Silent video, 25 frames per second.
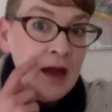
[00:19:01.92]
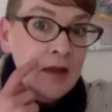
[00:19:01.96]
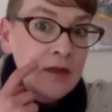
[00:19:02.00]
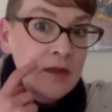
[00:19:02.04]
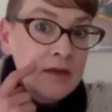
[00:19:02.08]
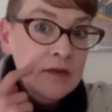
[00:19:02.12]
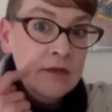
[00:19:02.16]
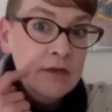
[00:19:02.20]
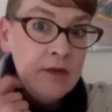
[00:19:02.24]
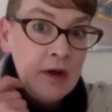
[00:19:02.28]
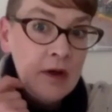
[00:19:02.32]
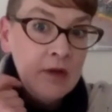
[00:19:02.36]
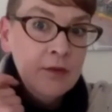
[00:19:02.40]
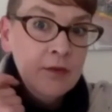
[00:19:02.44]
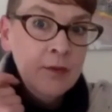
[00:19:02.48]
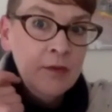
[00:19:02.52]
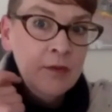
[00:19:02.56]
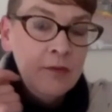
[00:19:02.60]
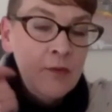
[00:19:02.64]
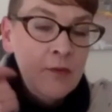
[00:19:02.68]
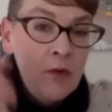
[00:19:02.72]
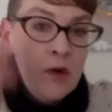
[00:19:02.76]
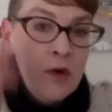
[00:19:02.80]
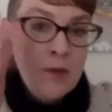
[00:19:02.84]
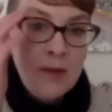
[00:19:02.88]
have had these
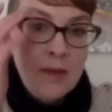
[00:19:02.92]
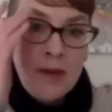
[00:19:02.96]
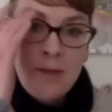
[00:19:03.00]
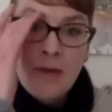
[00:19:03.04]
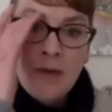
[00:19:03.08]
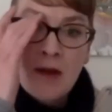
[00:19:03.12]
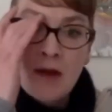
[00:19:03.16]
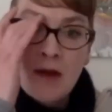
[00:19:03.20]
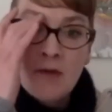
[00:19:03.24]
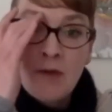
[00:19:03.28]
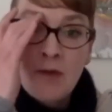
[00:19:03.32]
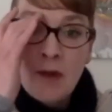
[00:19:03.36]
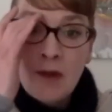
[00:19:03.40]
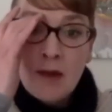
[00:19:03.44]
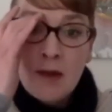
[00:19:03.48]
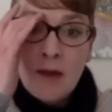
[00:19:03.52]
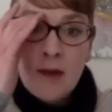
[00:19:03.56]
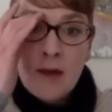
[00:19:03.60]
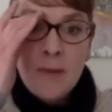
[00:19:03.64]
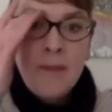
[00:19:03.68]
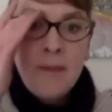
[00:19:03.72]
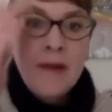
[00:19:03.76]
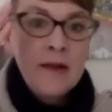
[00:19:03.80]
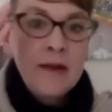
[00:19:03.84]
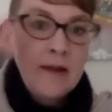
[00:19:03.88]
thoughts before. People have
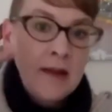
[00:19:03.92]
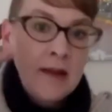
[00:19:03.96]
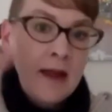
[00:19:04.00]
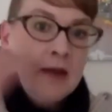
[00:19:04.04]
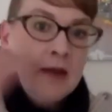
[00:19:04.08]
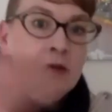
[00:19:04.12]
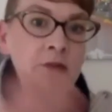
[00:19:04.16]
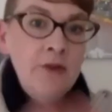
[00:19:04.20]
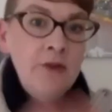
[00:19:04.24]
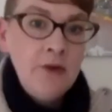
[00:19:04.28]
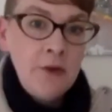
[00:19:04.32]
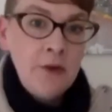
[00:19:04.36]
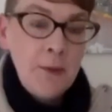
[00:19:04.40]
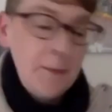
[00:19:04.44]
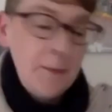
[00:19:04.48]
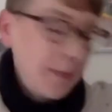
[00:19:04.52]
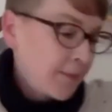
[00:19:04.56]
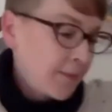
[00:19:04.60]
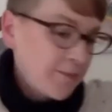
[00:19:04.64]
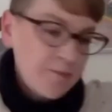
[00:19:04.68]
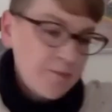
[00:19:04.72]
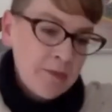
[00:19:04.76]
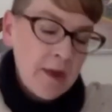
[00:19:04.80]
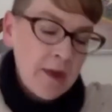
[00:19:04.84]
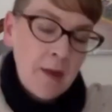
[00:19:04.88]
been led
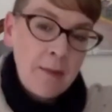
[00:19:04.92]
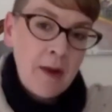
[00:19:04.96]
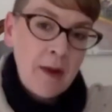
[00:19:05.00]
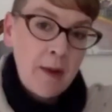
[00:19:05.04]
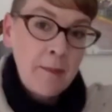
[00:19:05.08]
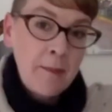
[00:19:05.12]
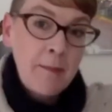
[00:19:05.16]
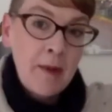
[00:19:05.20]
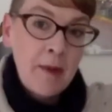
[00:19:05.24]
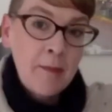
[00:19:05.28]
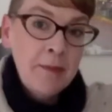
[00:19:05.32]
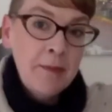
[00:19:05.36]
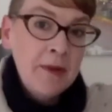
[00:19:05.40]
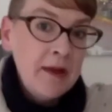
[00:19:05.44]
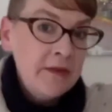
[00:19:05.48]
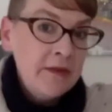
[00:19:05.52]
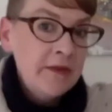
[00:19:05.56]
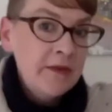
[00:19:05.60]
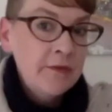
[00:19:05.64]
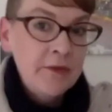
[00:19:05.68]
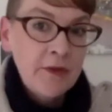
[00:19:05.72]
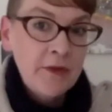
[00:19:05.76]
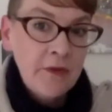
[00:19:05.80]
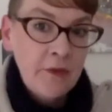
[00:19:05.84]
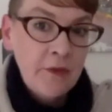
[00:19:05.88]
to a
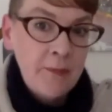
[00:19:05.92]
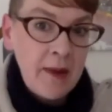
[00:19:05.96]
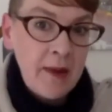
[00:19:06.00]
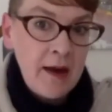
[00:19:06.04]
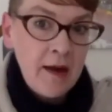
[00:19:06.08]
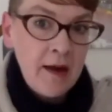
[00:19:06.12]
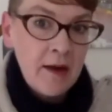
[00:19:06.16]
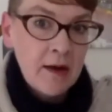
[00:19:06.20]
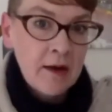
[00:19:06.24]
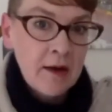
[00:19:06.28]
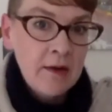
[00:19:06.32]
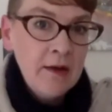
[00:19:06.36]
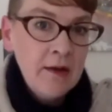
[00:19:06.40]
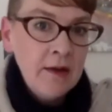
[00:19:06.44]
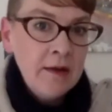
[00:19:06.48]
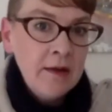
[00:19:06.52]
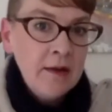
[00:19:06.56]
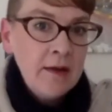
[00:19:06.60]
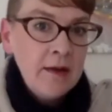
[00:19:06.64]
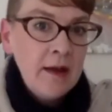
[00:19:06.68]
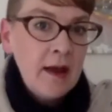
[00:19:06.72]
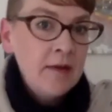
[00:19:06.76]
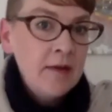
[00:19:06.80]
place of despair